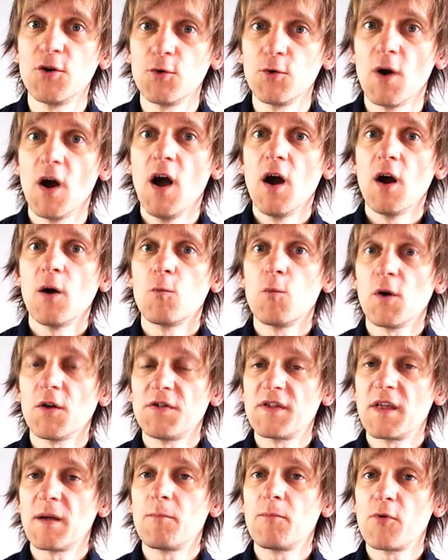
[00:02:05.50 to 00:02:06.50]
knew
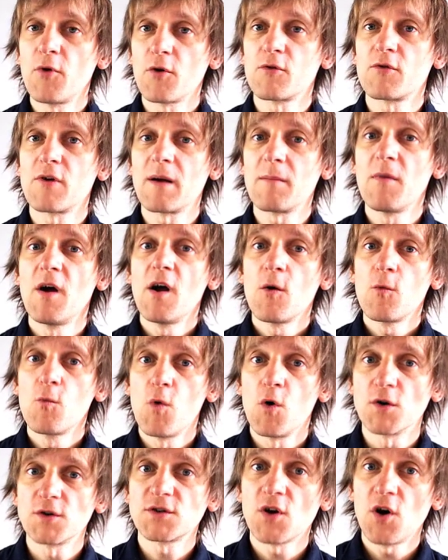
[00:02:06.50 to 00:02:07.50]
what the program
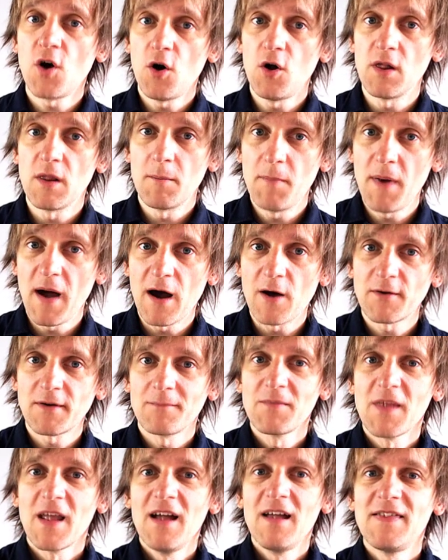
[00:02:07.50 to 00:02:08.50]
was all about.
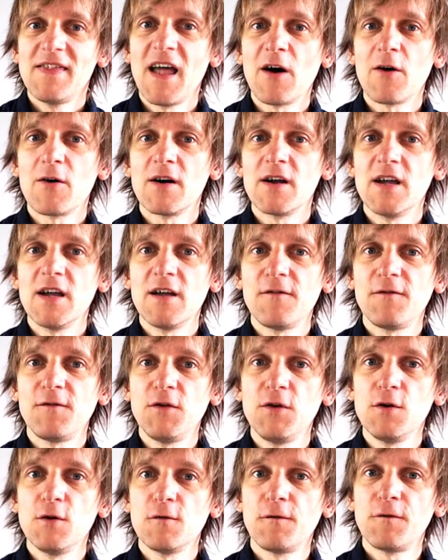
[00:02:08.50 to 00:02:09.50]
Now, if
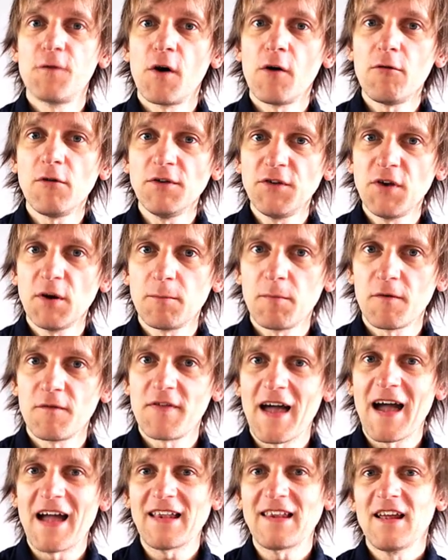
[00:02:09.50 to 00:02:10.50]
you throw on top of
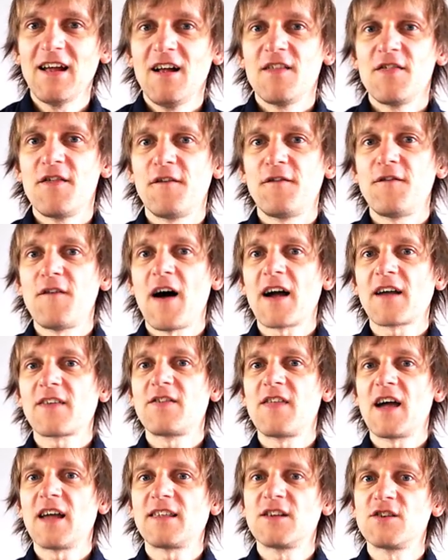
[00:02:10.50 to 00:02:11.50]
that the fact
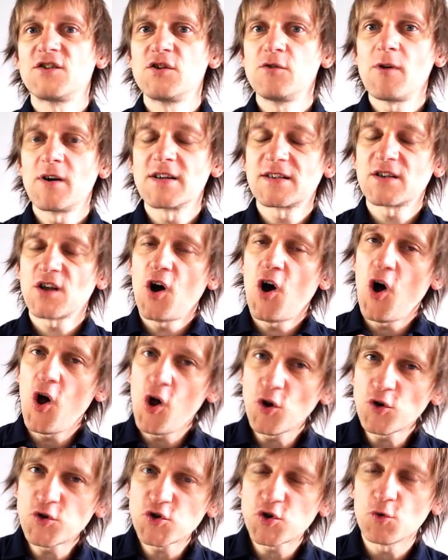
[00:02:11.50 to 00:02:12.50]
that Jira is
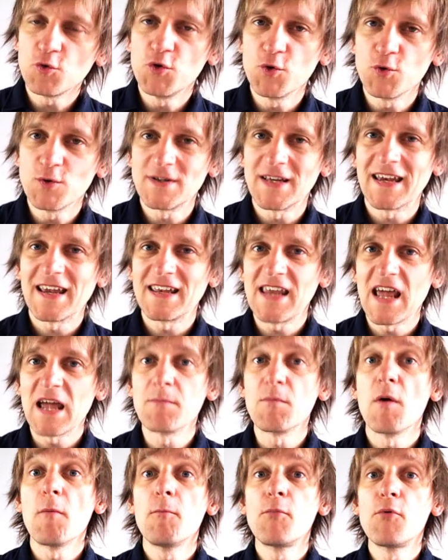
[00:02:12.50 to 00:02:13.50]
also using a
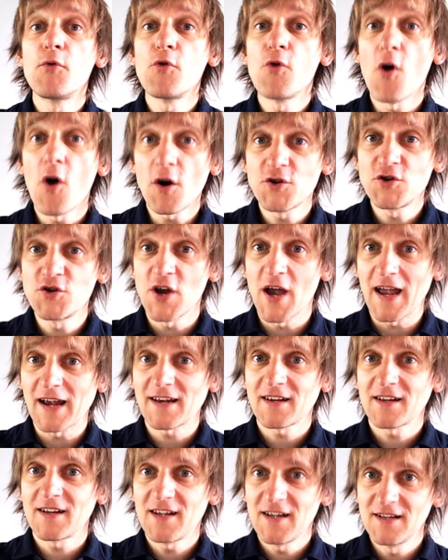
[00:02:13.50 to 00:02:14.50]
name
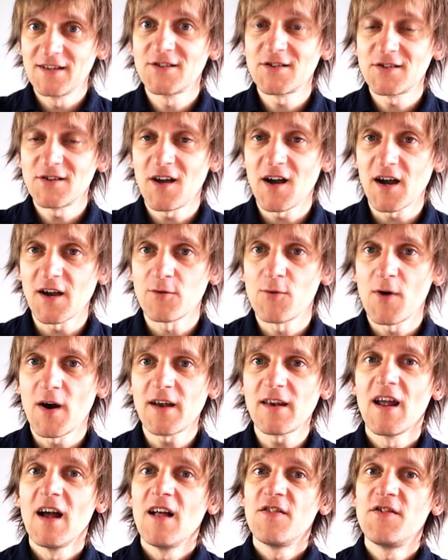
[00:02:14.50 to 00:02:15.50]
project inside,
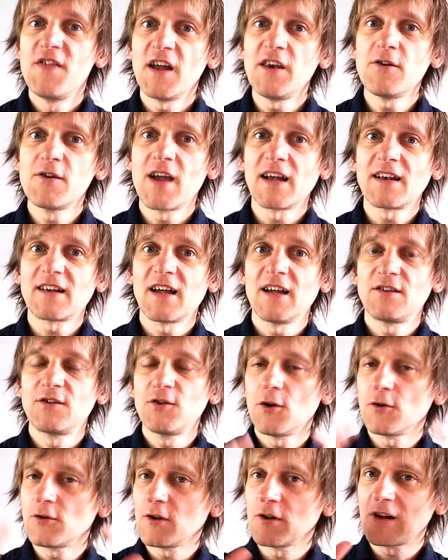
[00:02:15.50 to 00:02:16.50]
right, then you get a
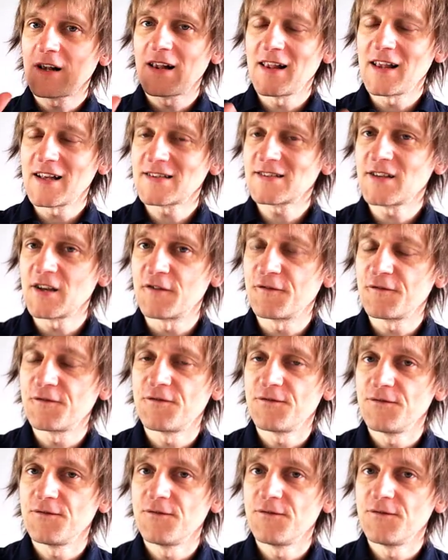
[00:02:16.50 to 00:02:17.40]
total cluster